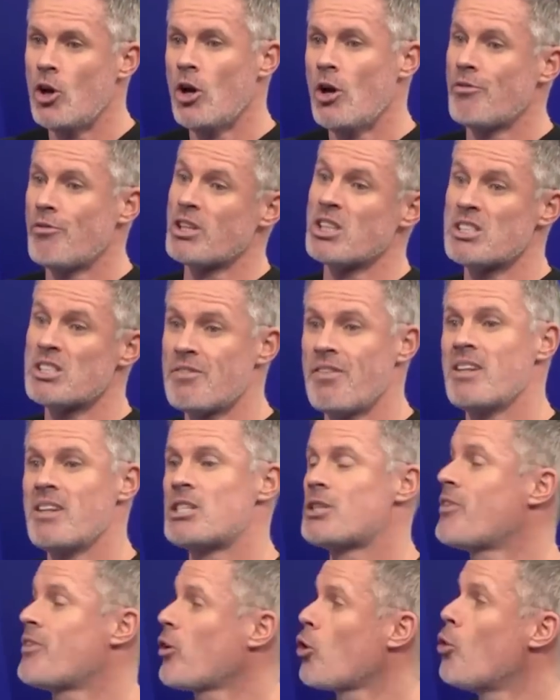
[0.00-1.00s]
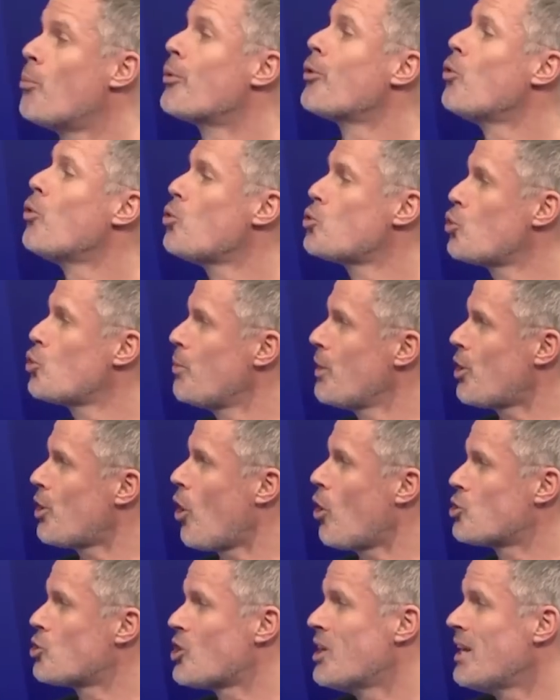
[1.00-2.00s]
for the defensive record, but also
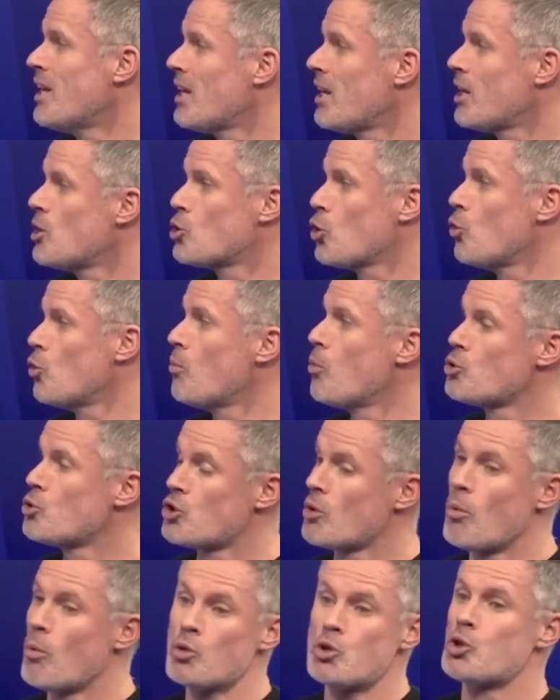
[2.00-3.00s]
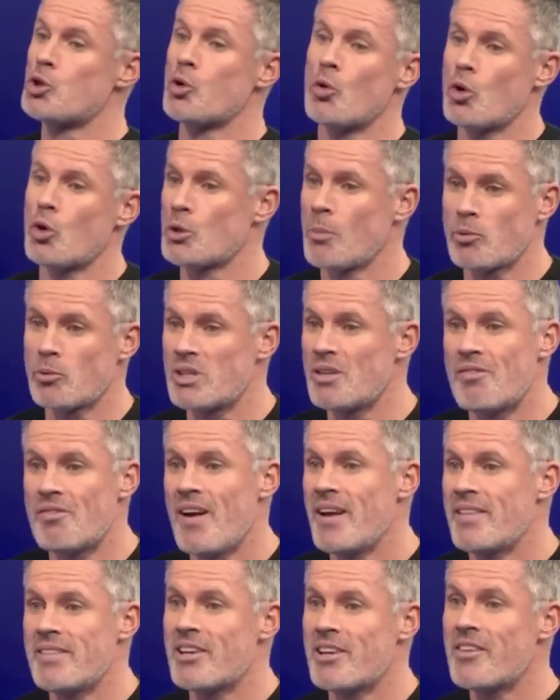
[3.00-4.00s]
because he's almost the most talked about
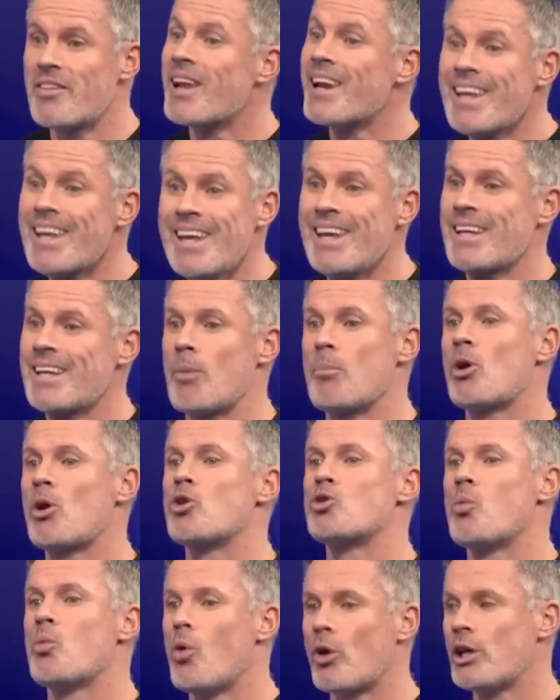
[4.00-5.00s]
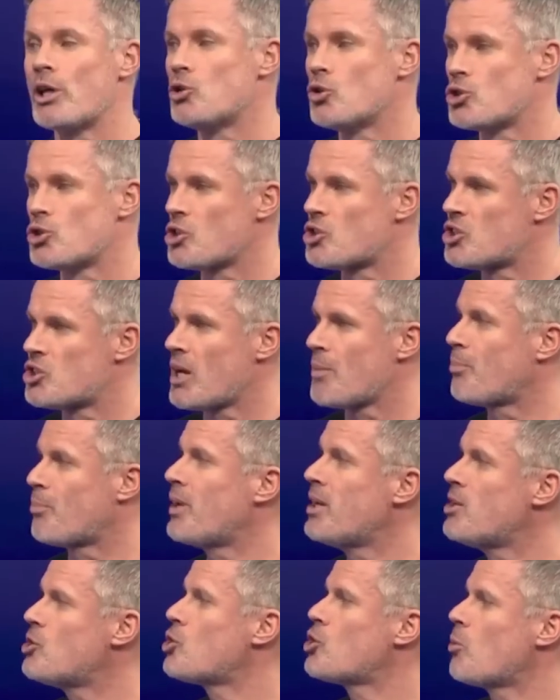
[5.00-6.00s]
defender in the league now because of what he does at set
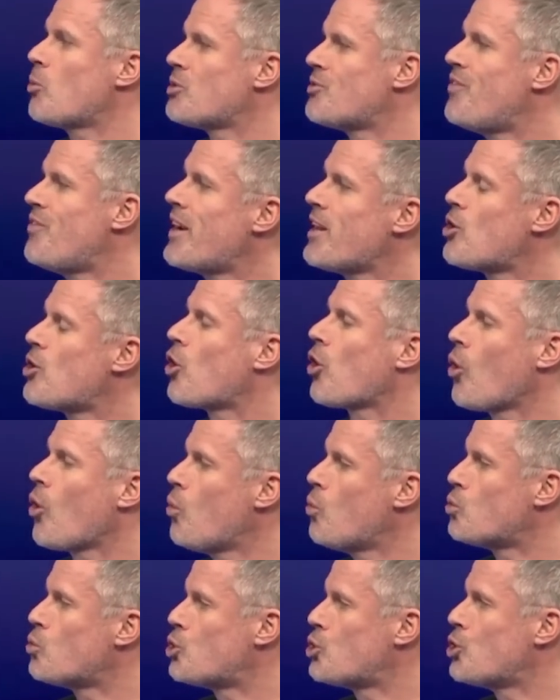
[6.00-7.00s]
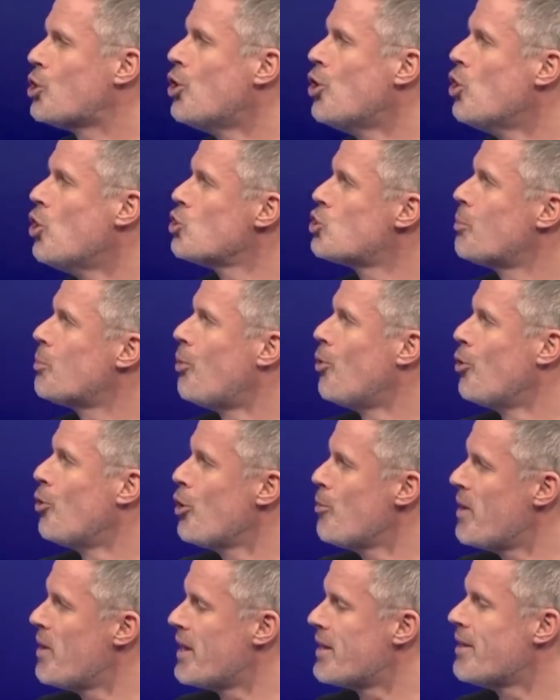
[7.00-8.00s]
pieces. So I was very close to putting
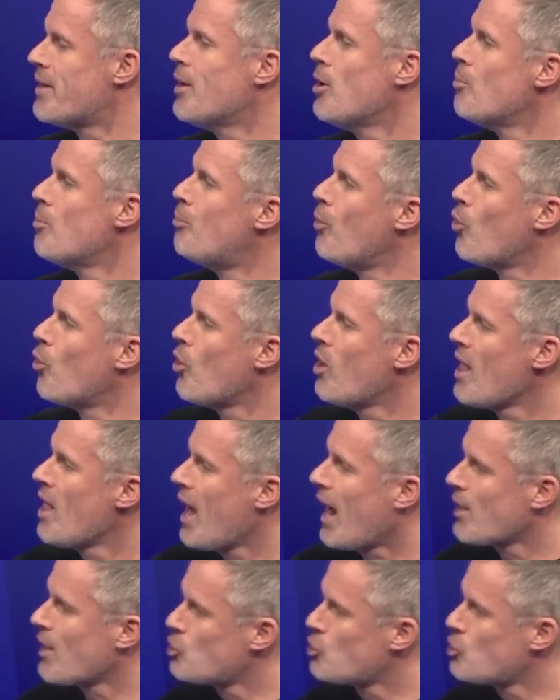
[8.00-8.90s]
him in. But I